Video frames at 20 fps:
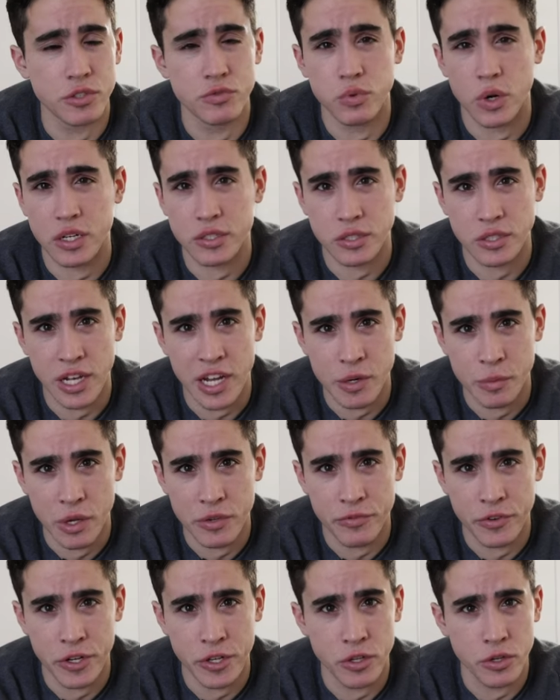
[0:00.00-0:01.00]
you've watched a lot of
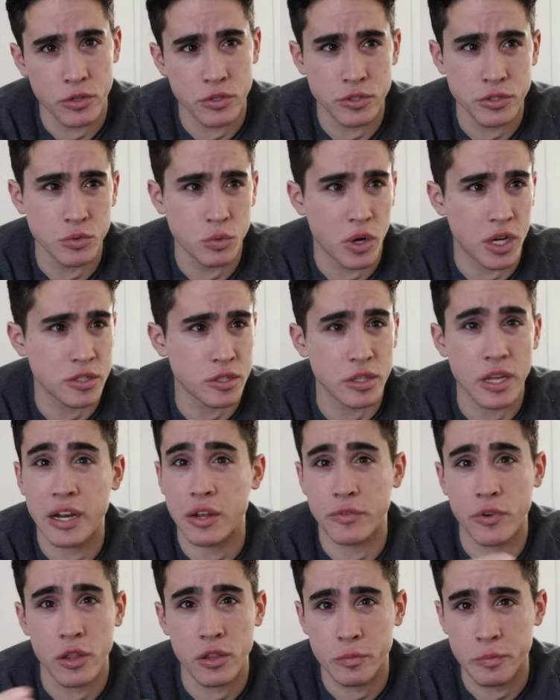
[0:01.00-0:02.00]
my videos, you watch a
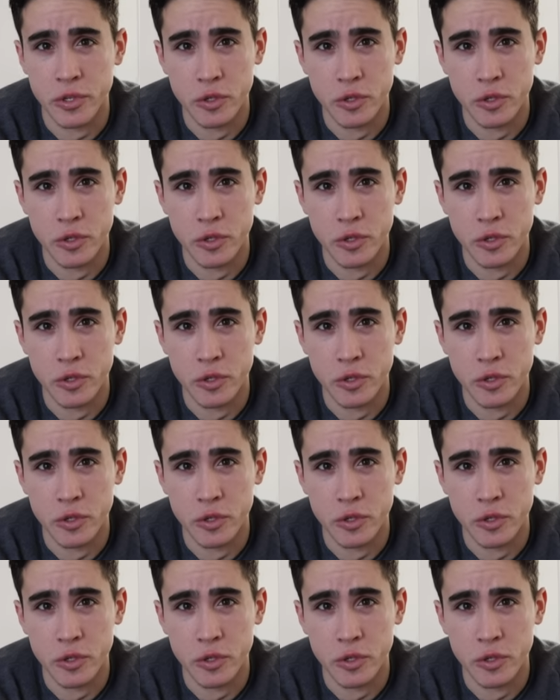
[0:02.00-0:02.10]
lot of other